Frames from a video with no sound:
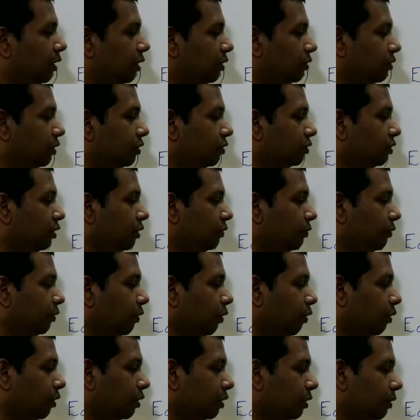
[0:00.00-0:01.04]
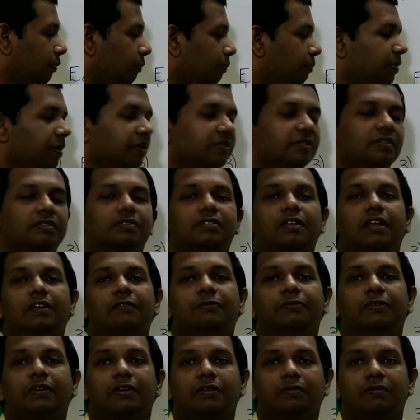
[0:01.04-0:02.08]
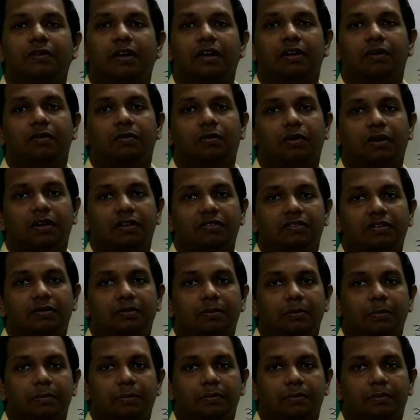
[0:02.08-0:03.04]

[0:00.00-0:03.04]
64 plus sulfur what is the